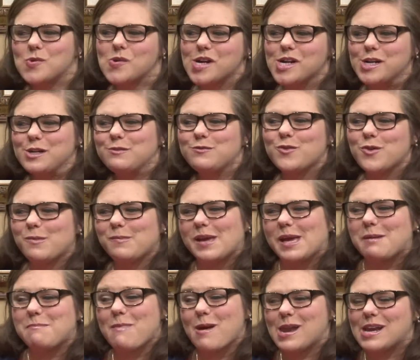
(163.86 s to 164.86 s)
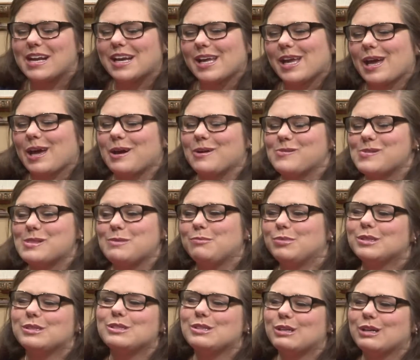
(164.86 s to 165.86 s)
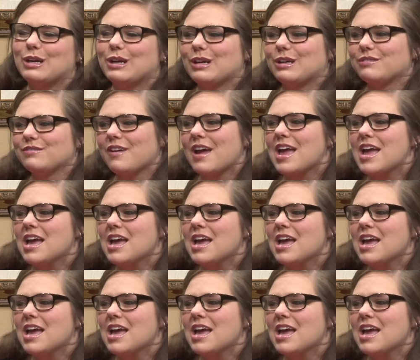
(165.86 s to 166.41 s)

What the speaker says: word for me a minute ago with preserve.